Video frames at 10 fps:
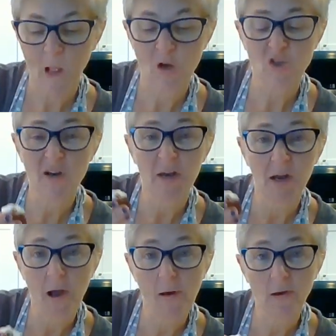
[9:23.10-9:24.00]
I should have had
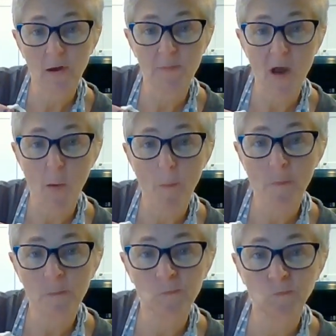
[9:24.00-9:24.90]
Colin come down.
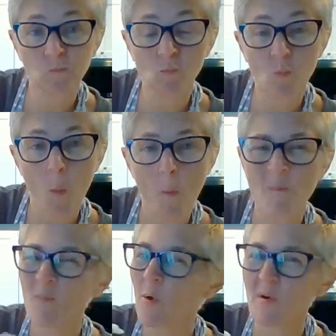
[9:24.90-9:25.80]

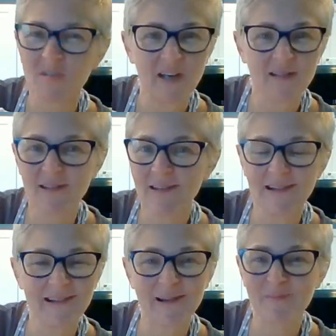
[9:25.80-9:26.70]
Of course, he has nothing
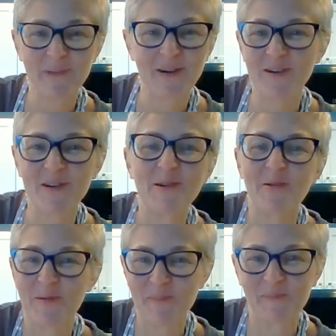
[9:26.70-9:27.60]
to compare it
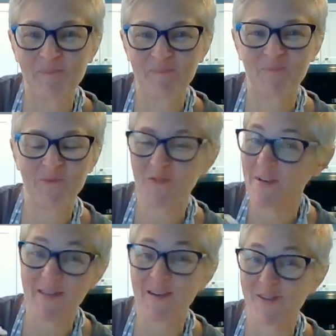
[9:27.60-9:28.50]
to, so he
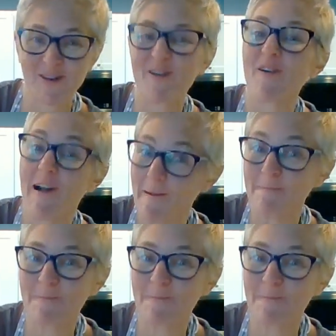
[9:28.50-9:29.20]
thinks they're great.